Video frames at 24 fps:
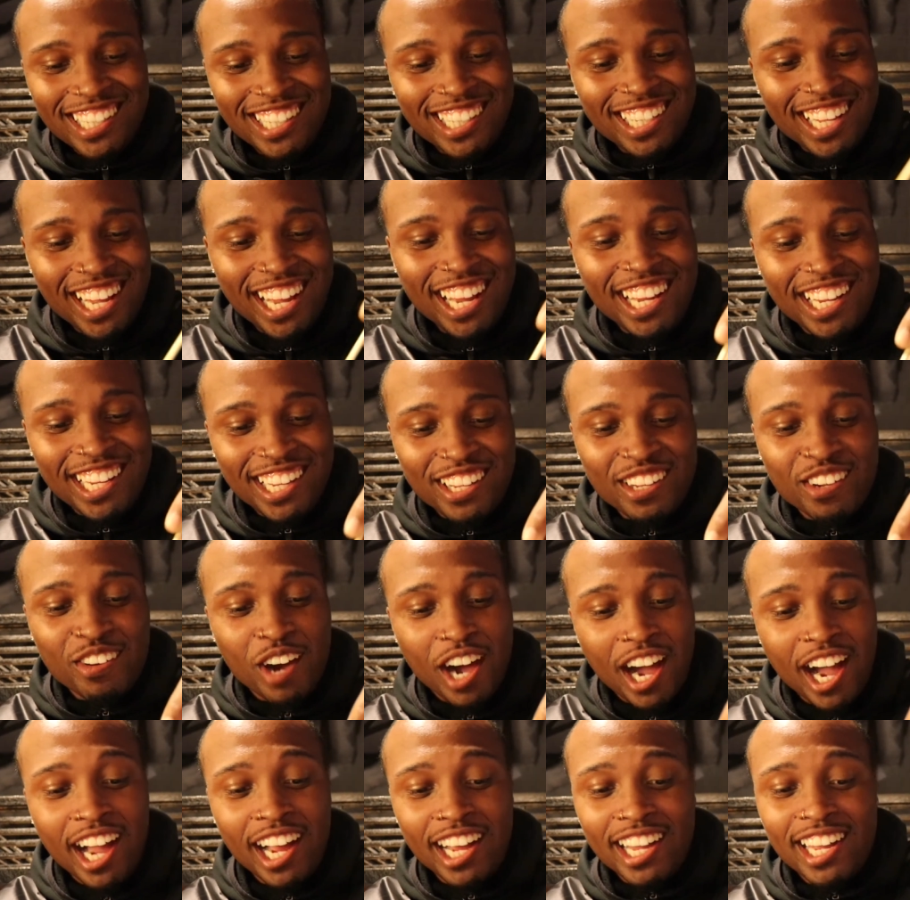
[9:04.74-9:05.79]
Thank you!
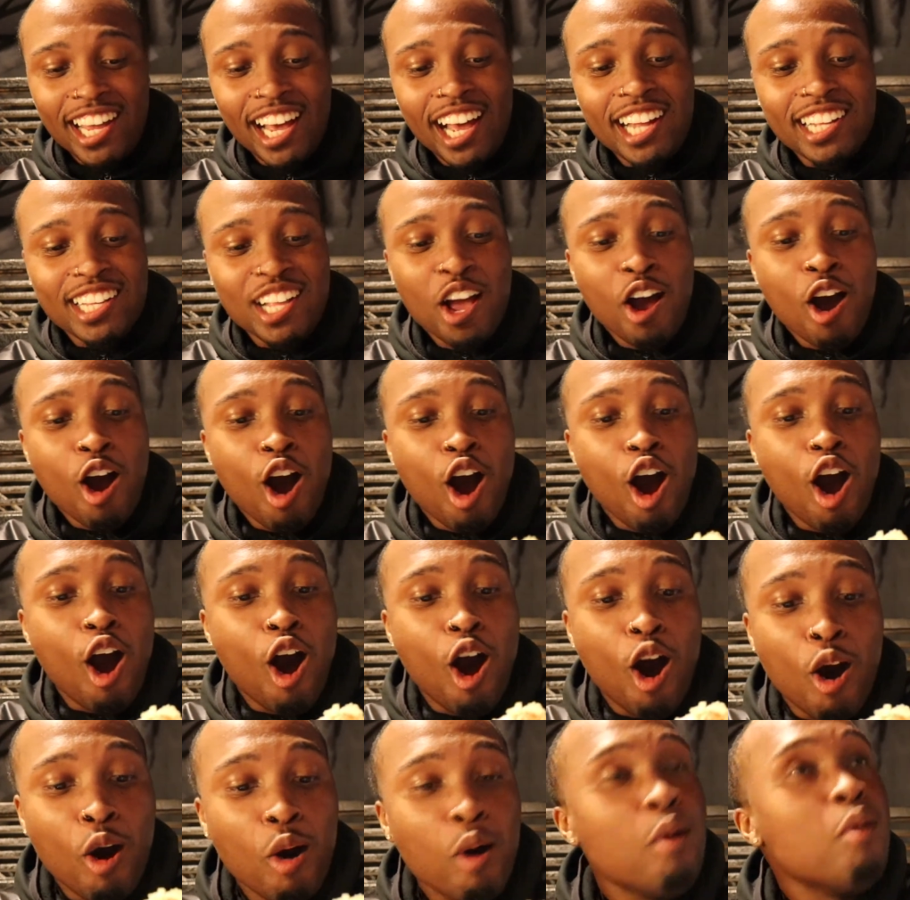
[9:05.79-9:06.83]
I got...
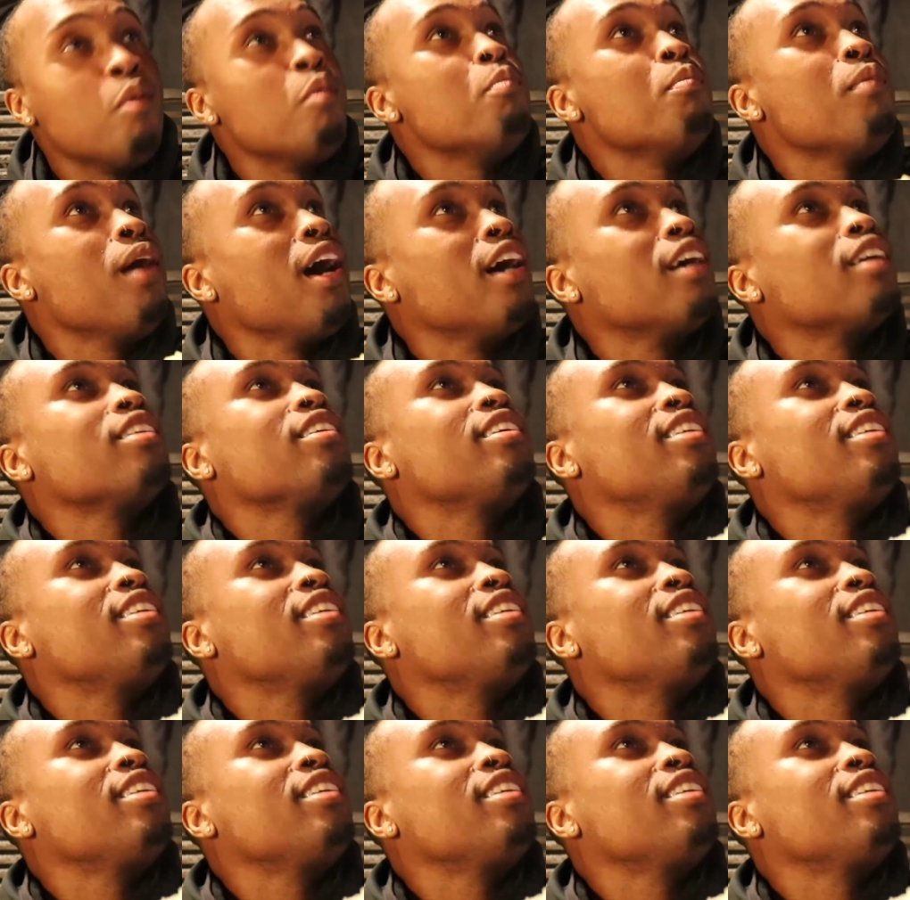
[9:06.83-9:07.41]
Oh my...